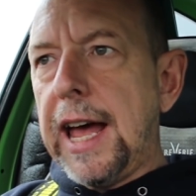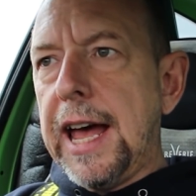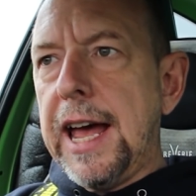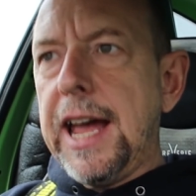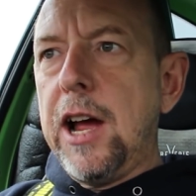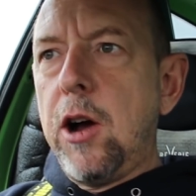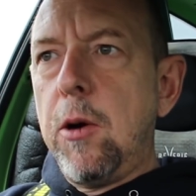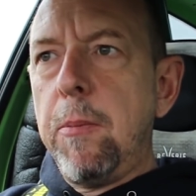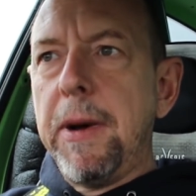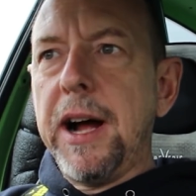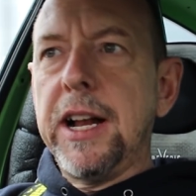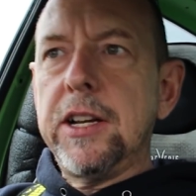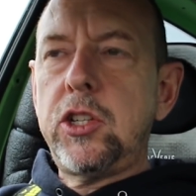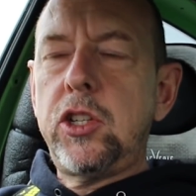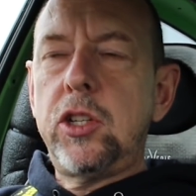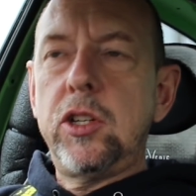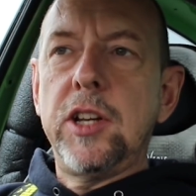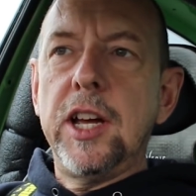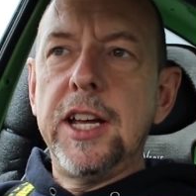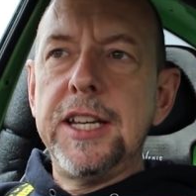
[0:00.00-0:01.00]
how much
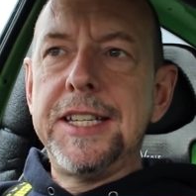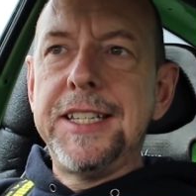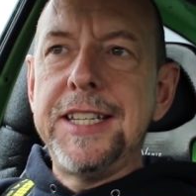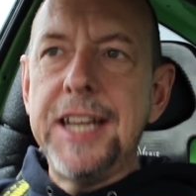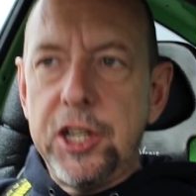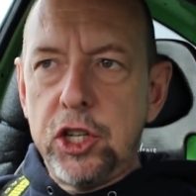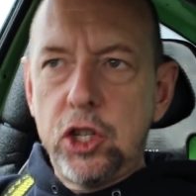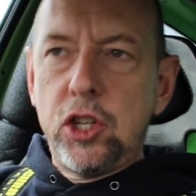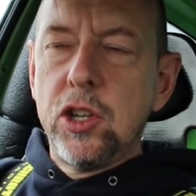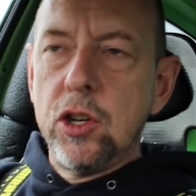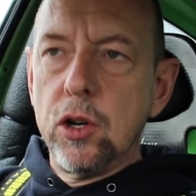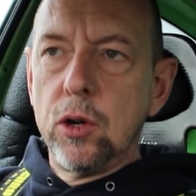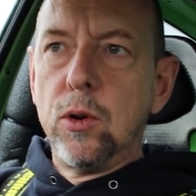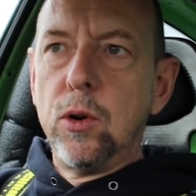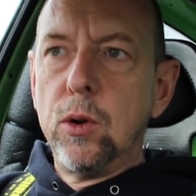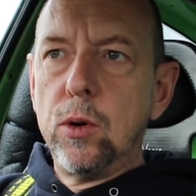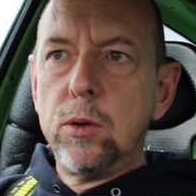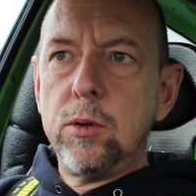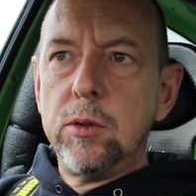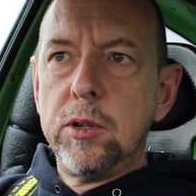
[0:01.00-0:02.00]
additional
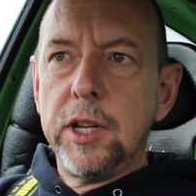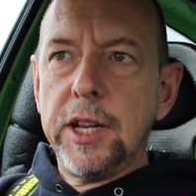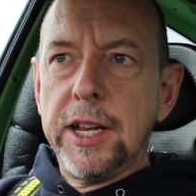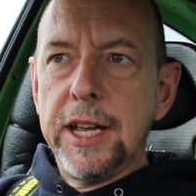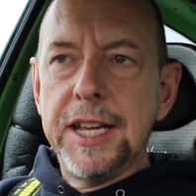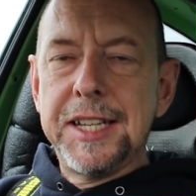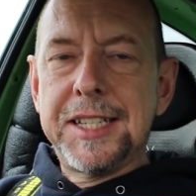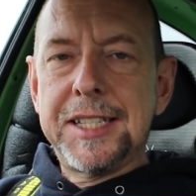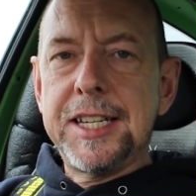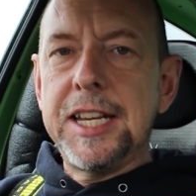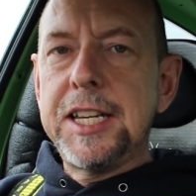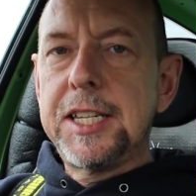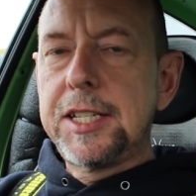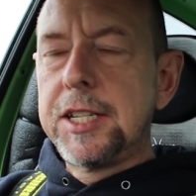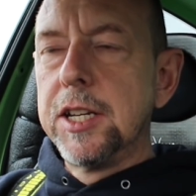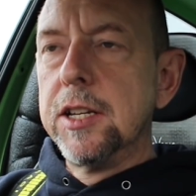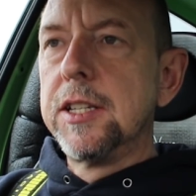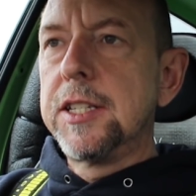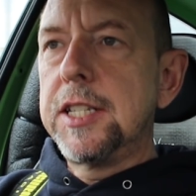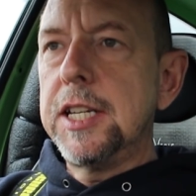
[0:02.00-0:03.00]

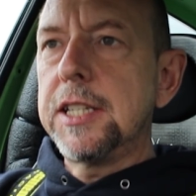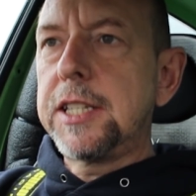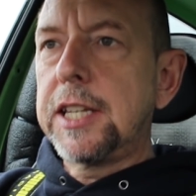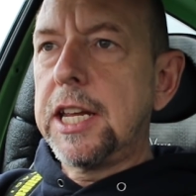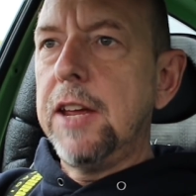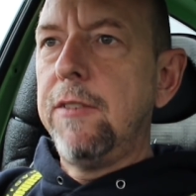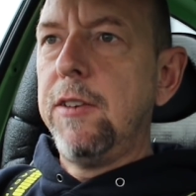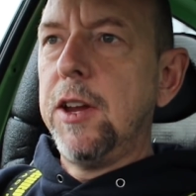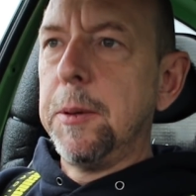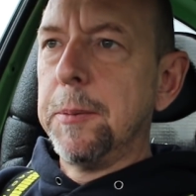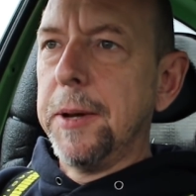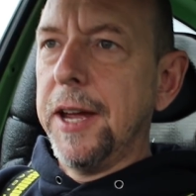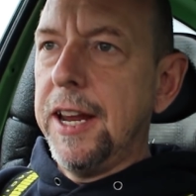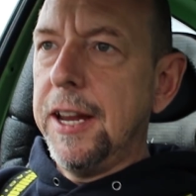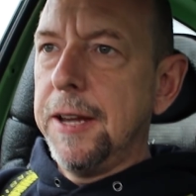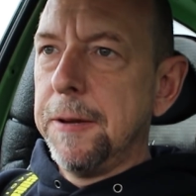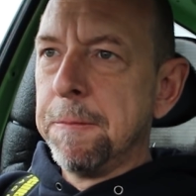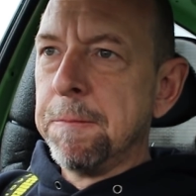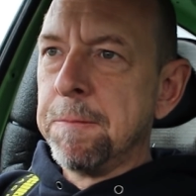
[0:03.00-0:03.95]
assistance it's giving me.